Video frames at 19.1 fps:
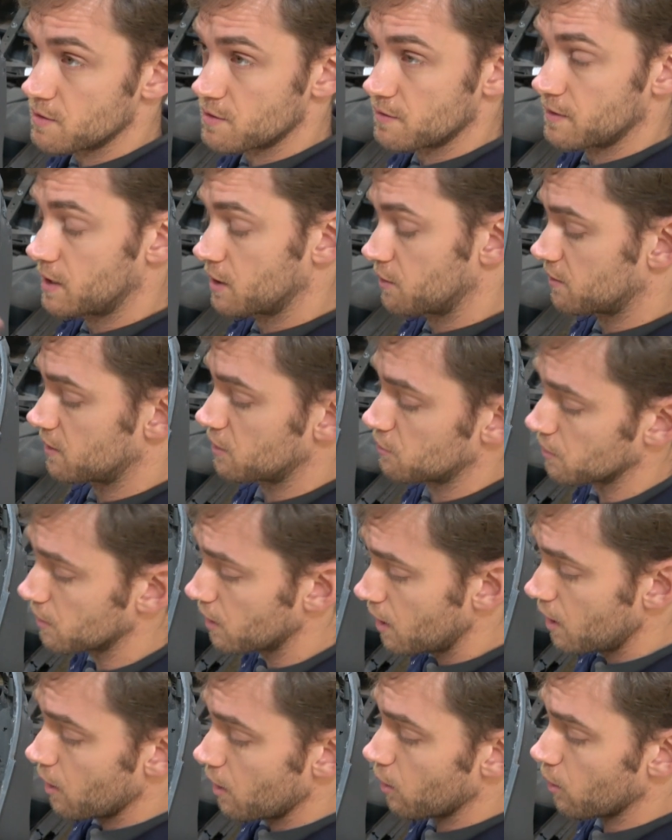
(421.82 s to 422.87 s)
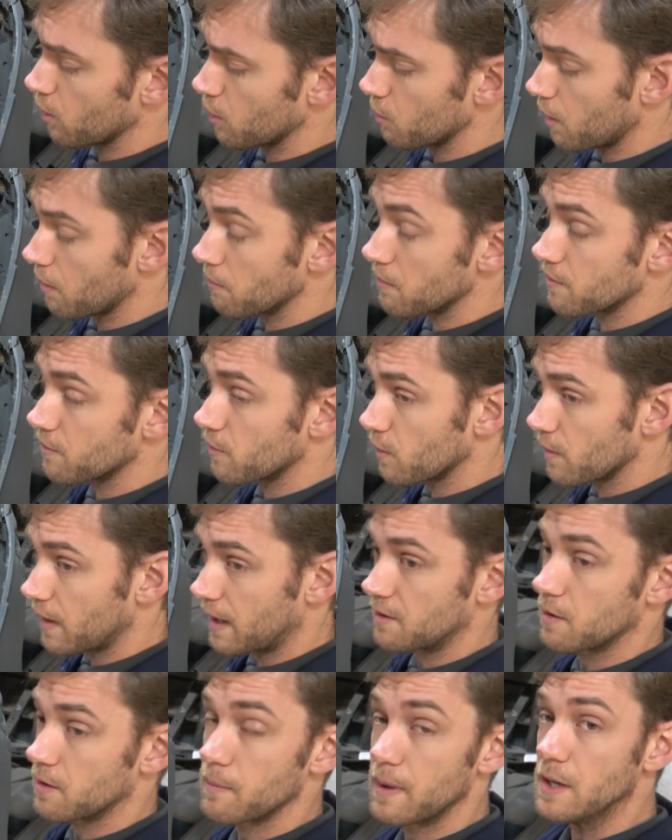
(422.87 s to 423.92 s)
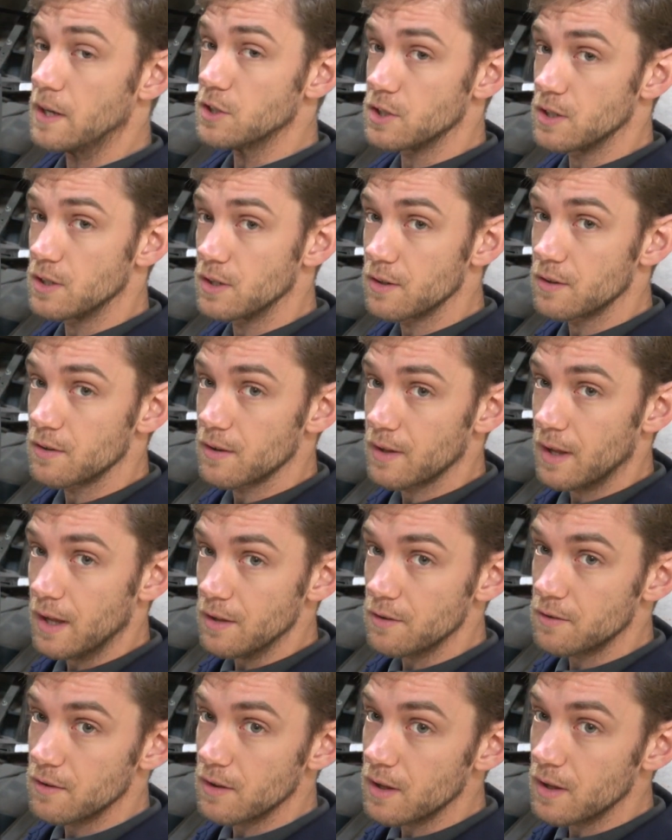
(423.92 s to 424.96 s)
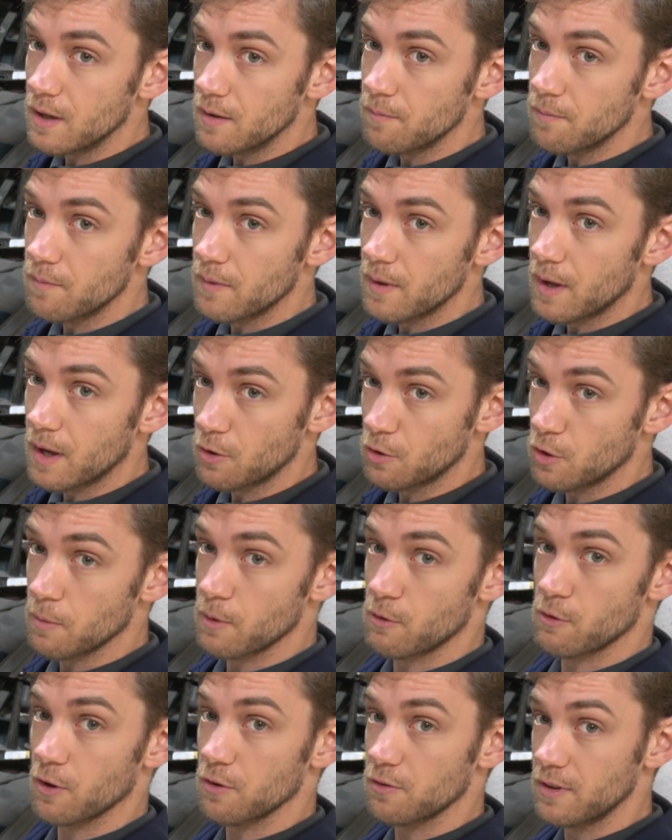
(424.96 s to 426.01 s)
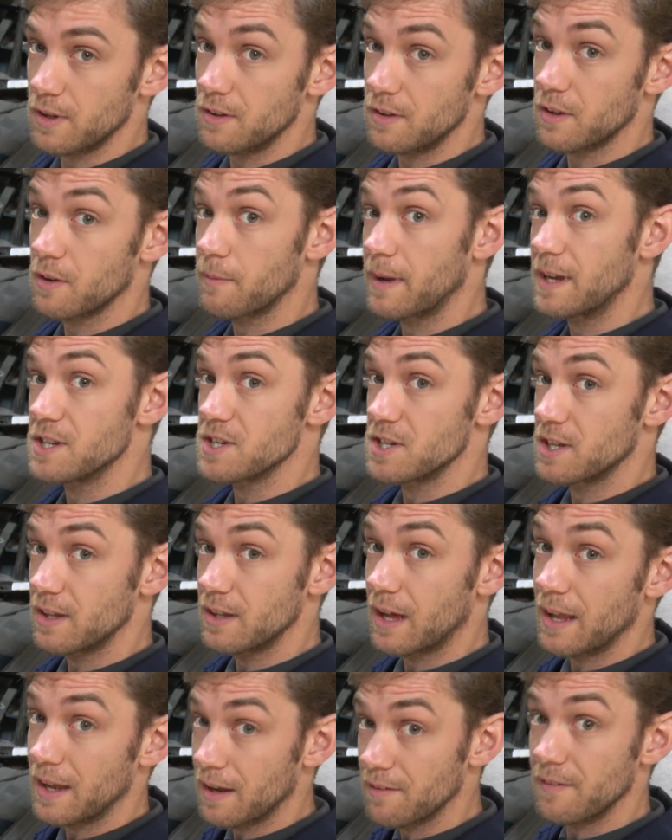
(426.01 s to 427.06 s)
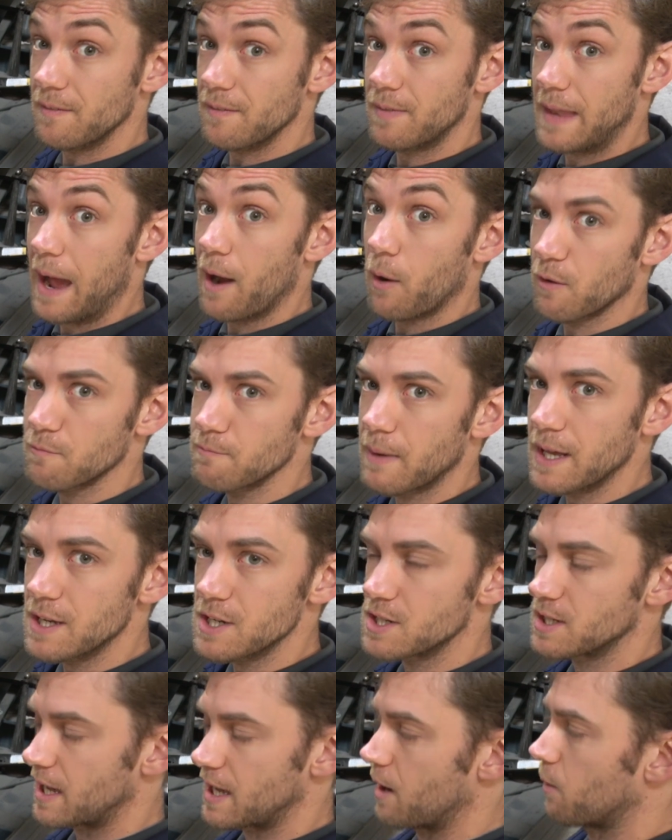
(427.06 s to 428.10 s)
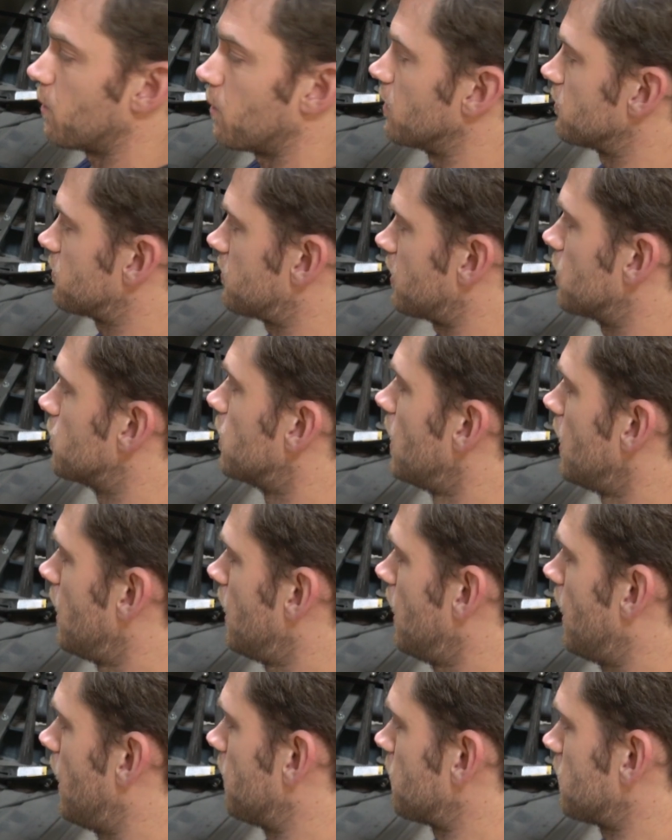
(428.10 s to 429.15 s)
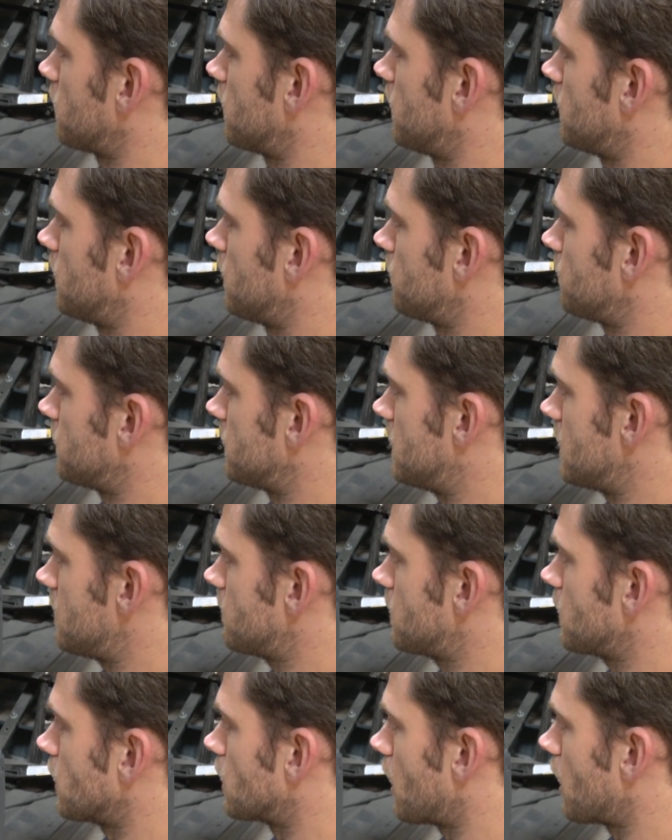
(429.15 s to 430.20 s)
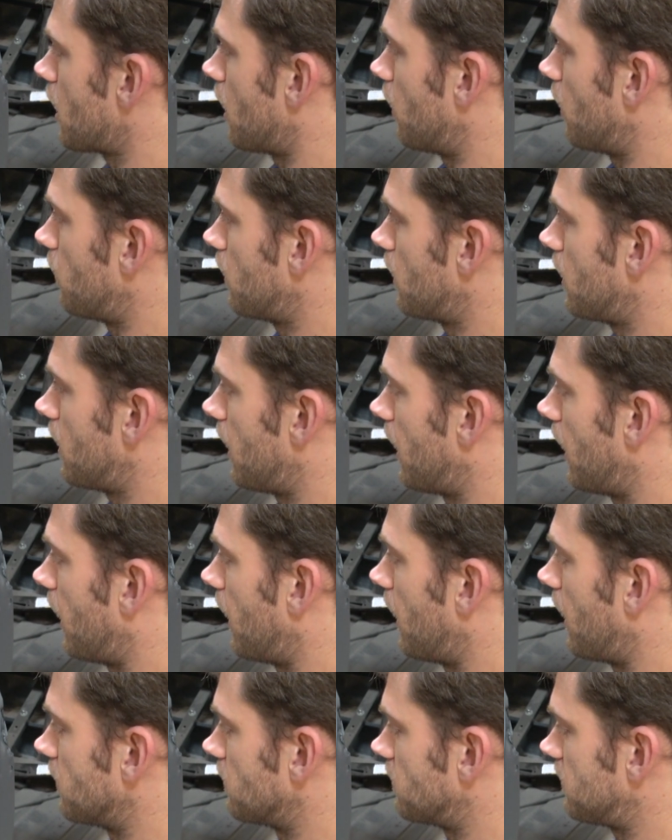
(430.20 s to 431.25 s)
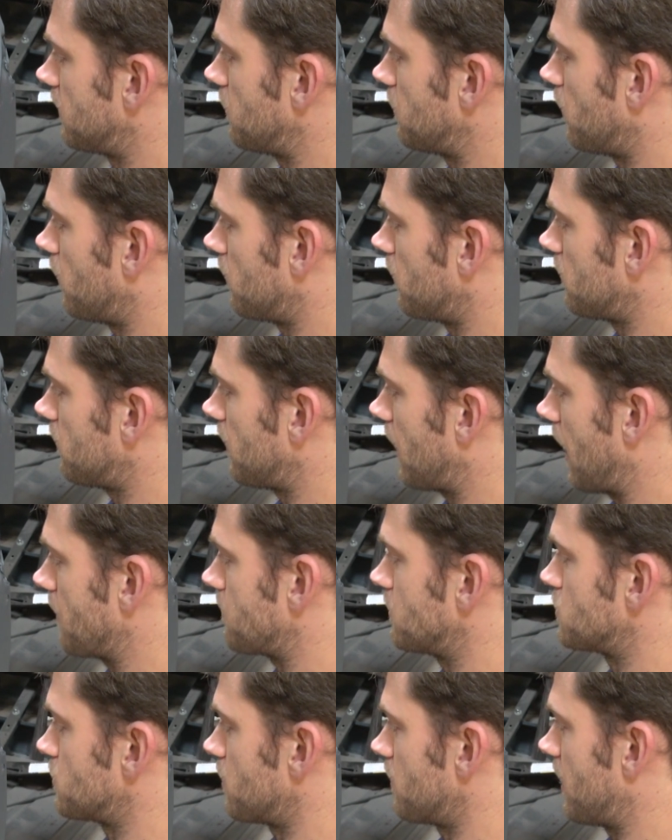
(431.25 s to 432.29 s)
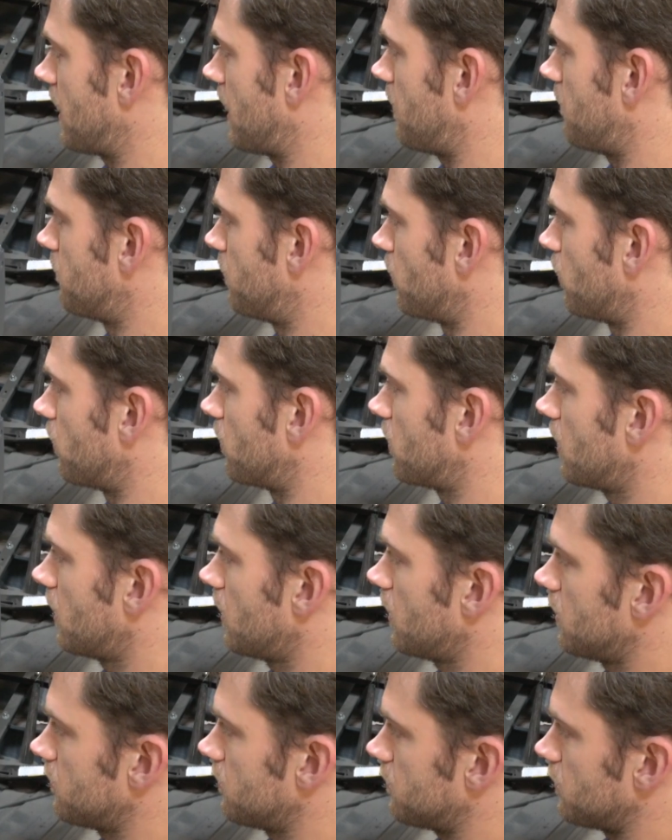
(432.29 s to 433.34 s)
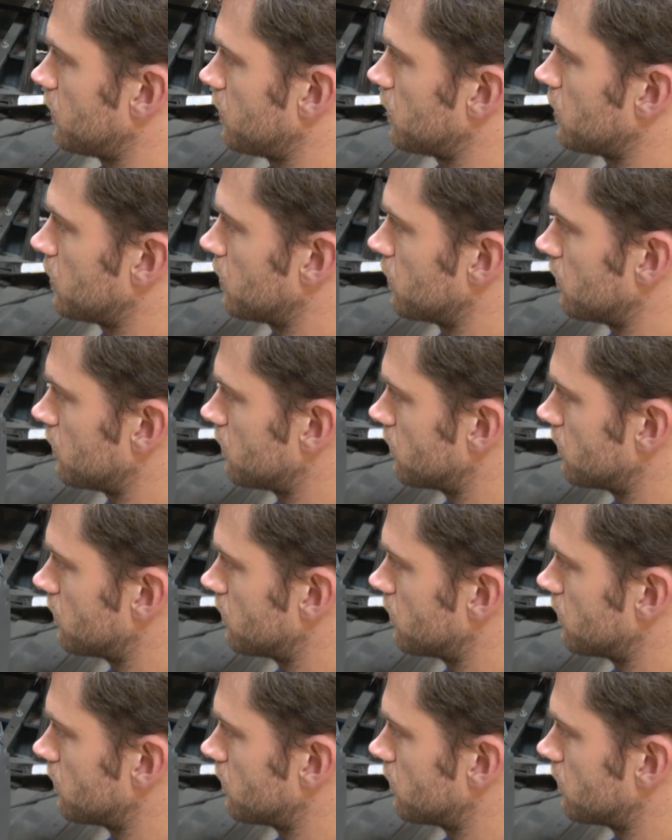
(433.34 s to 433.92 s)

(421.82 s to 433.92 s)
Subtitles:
video to this one, or the one before that, I mentioned that I'd come across these, and I've managed to get one. So I'm going to give it a go and see what happens with that. But for